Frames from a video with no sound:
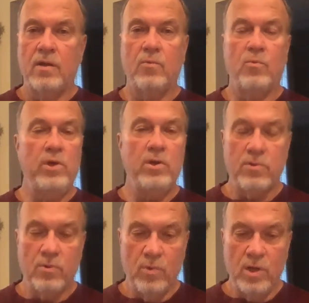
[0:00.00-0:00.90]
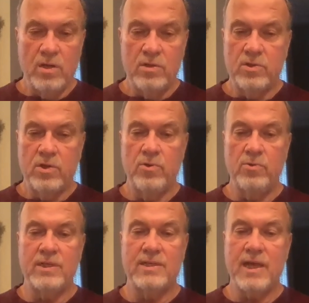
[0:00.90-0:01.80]
we are the ones who
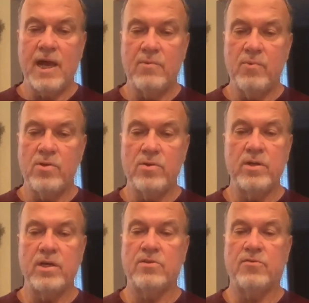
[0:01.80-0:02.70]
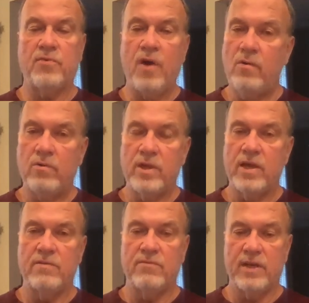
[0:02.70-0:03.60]
decide whether or not to follow that
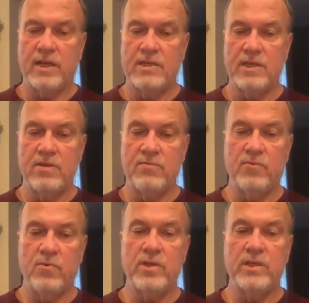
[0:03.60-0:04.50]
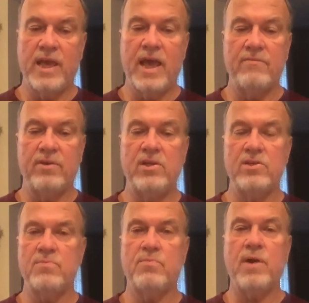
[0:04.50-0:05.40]
advice and avoid cavities
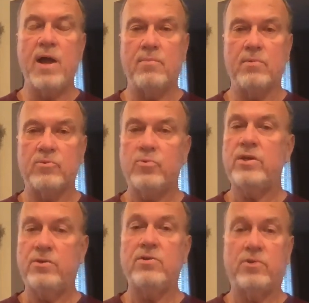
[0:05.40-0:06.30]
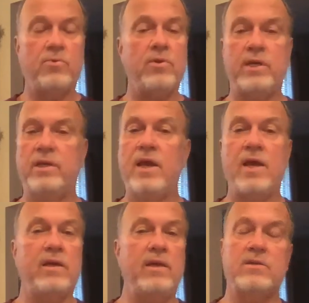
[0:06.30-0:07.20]
and problems. We could agree, yeah,
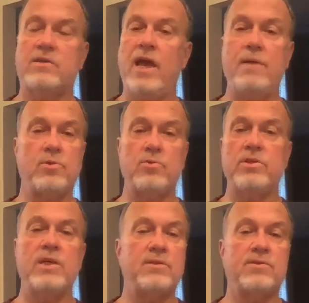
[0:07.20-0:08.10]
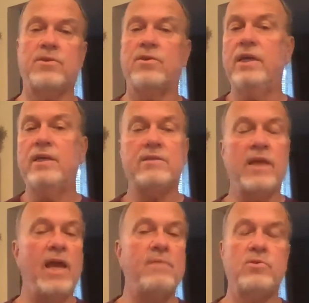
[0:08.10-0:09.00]
it is absolutely necessary, it is
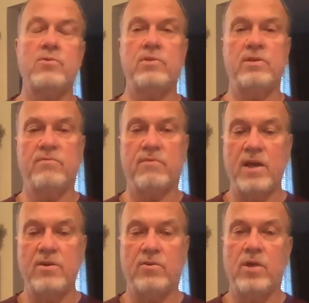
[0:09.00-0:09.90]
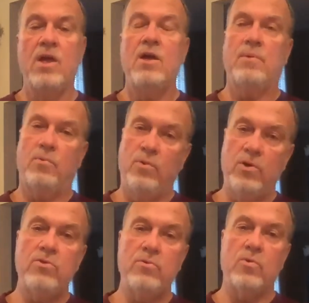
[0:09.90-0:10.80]
absolutely vital, but
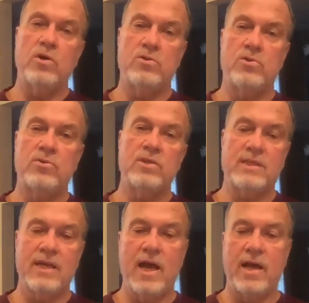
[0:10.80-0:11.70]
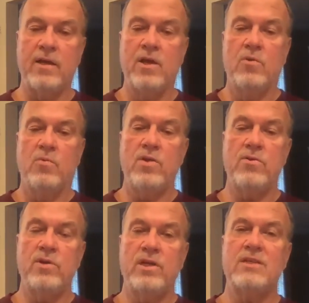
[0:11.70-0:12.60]
we're the ones who decide
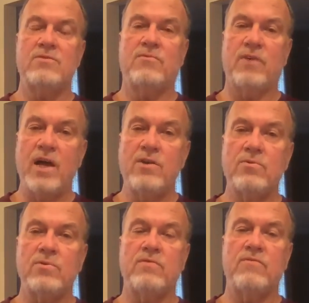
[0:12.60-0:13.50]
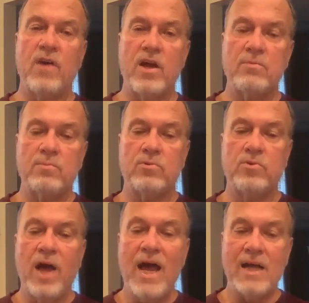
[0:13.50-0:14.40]
whether it is vital and valuable
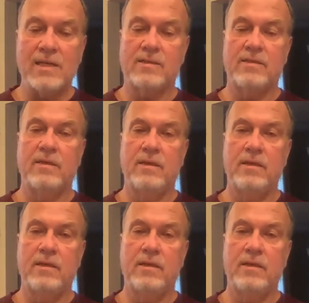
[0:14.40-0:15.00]
to us.